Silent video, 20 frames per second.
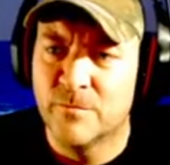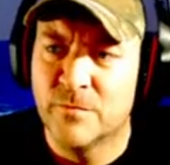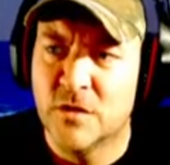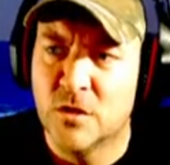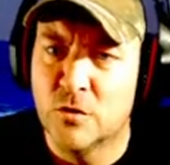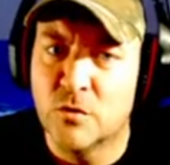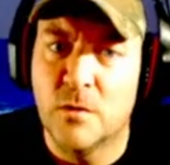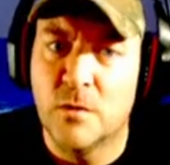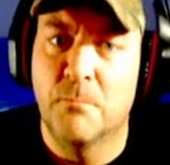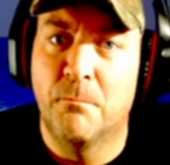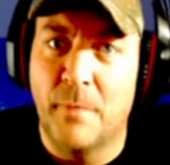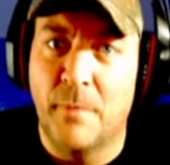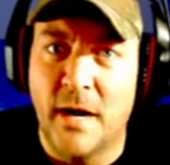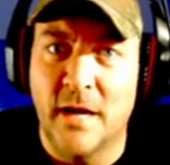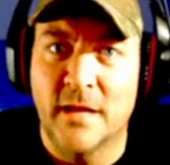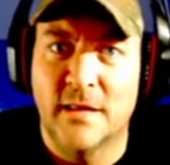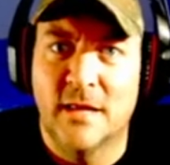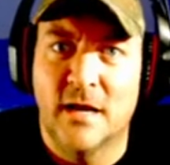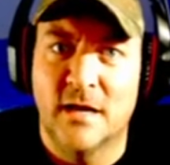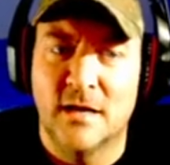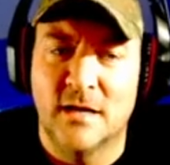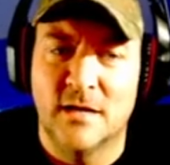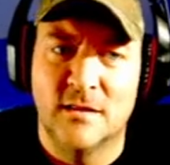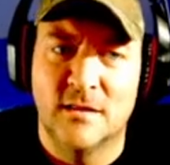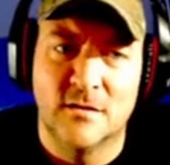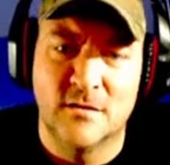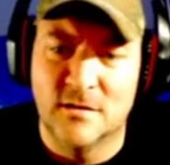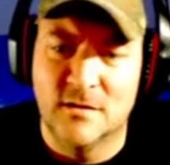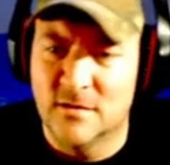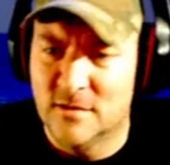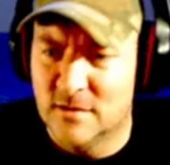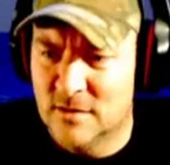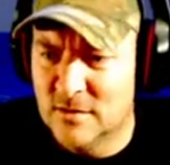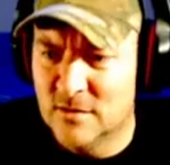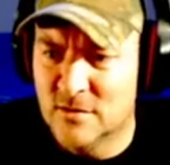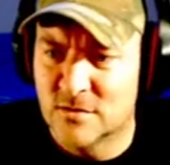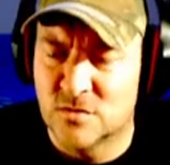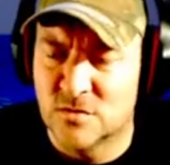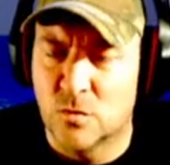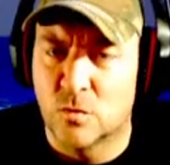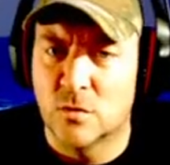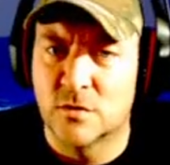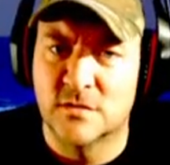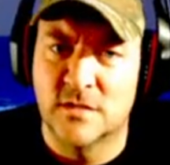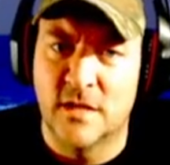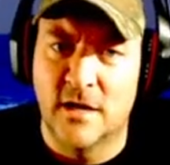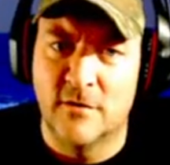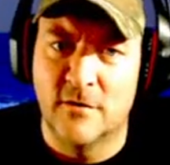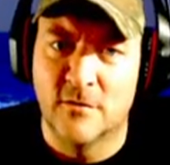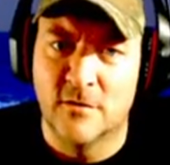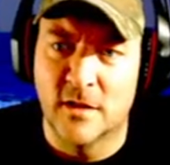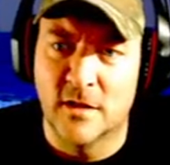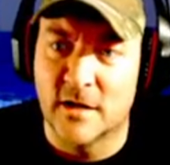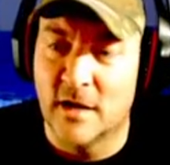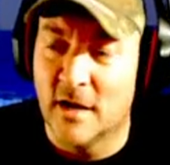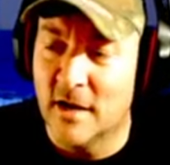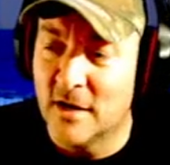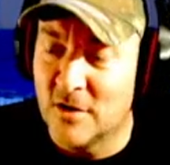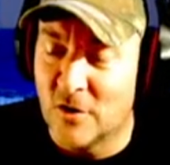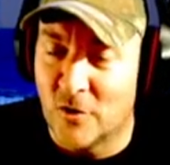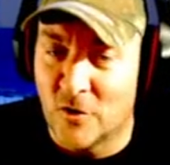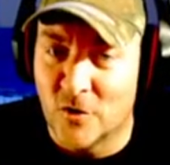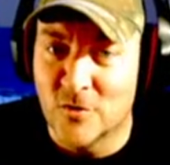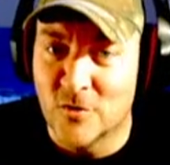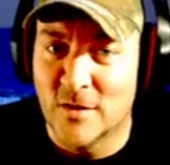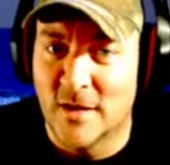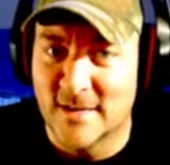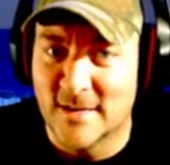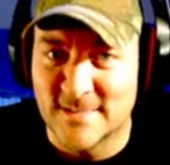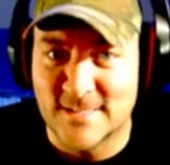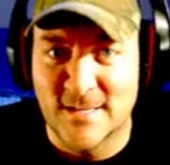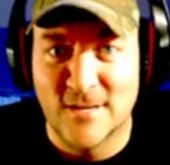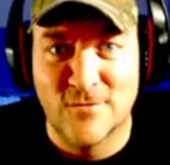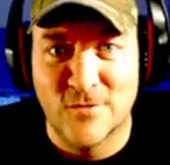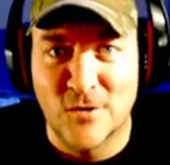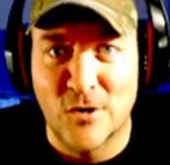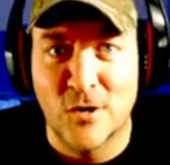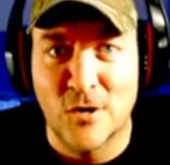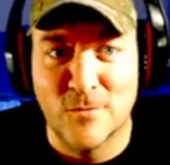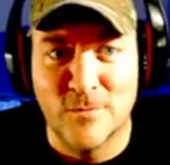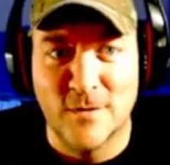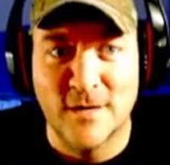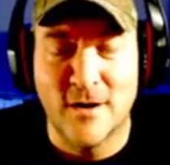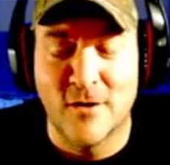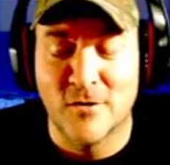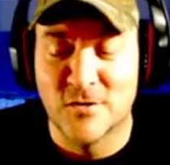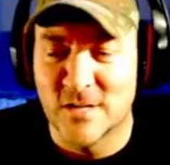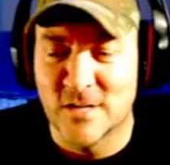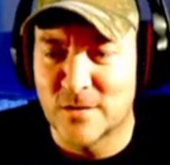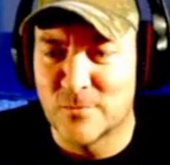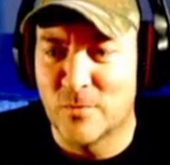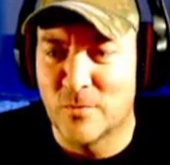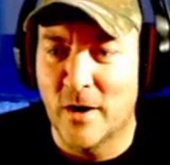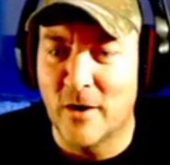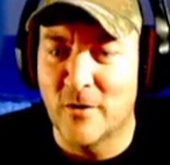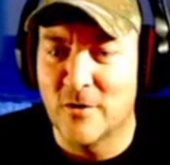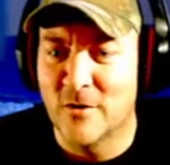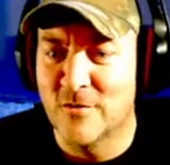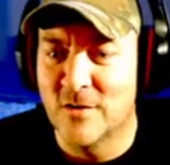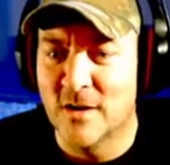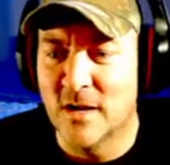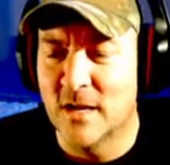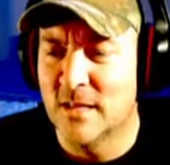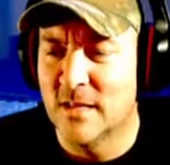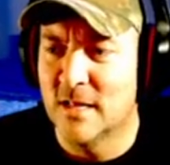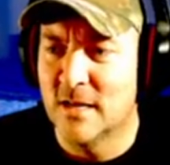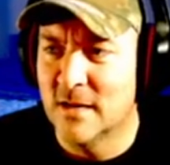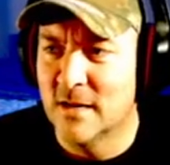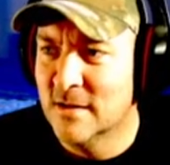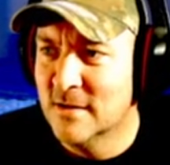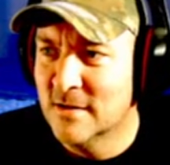You can buy that in the stores now. Like I had to earn that stuff, you know what I mean? I was like proud of it. And then